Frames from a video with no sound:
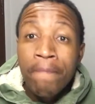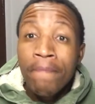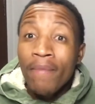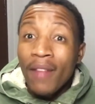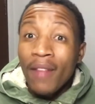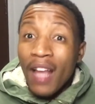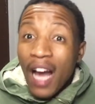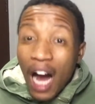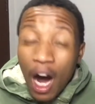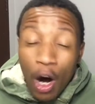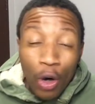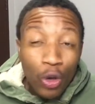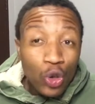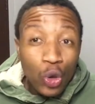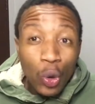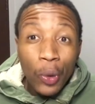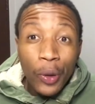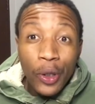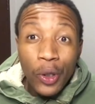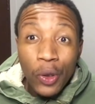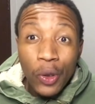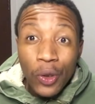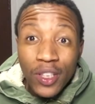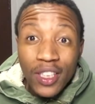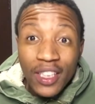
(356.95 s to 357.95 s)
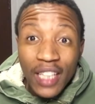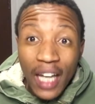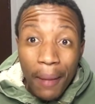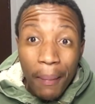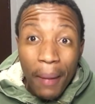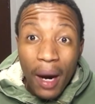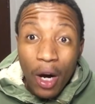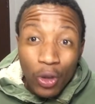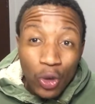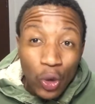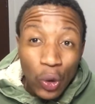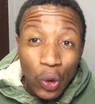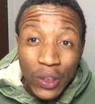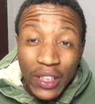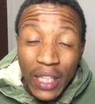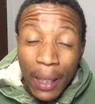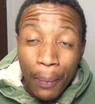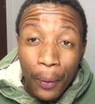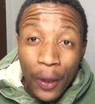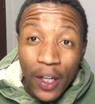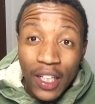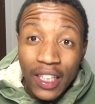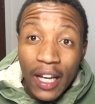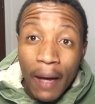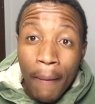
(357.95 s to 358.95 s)
How do we use them? How do we
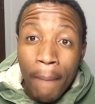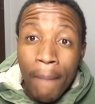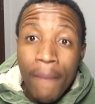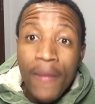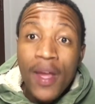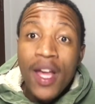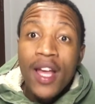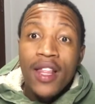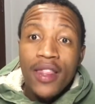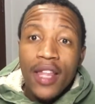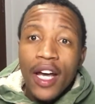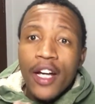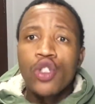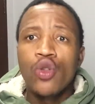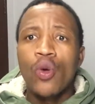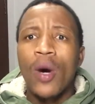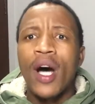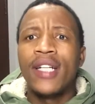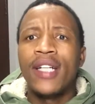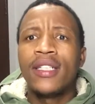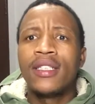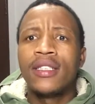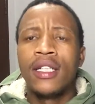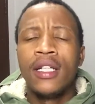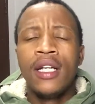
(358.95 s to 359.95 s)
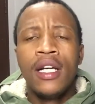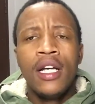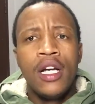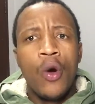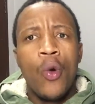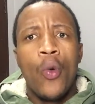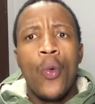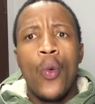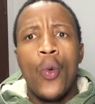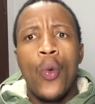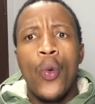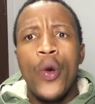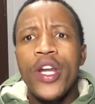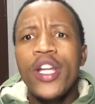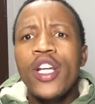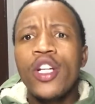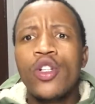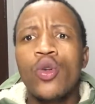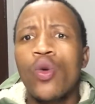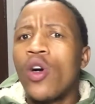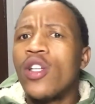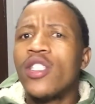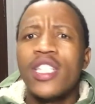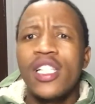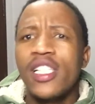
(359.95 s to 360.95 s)
support them? That is what we need to
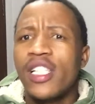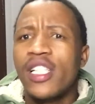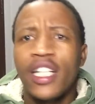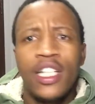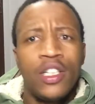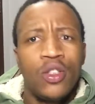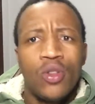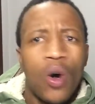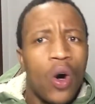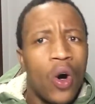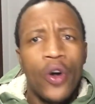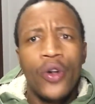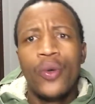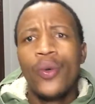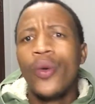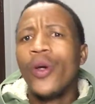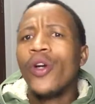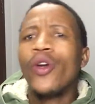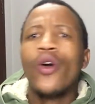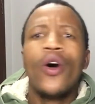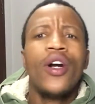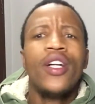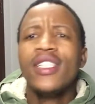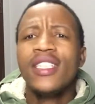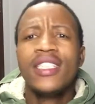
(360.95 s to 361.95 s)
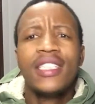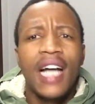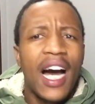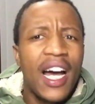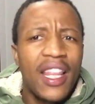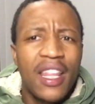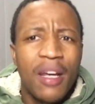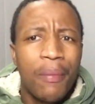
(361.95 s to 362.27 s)
concentrate on. We don't need other